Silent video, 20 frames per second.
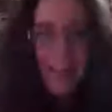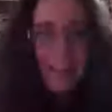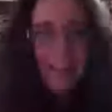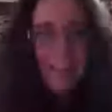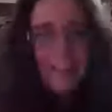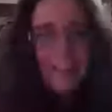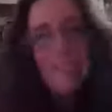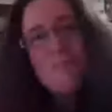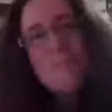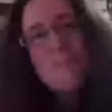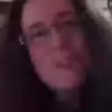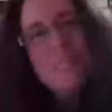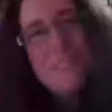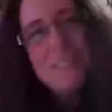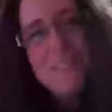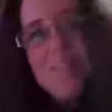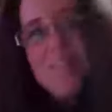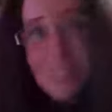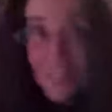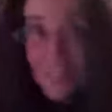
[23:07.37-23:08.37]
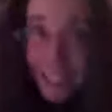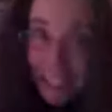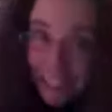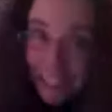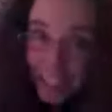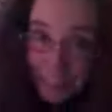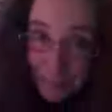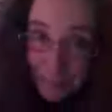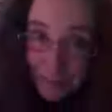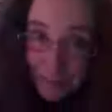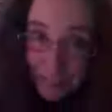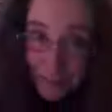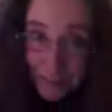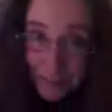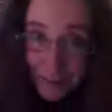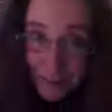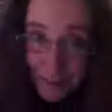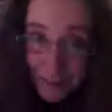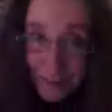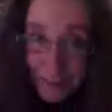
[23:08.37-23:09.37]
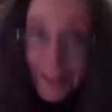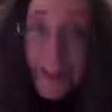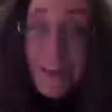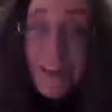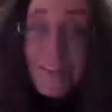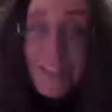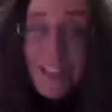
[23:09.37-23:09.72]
that brings us to the last mini puzzle of the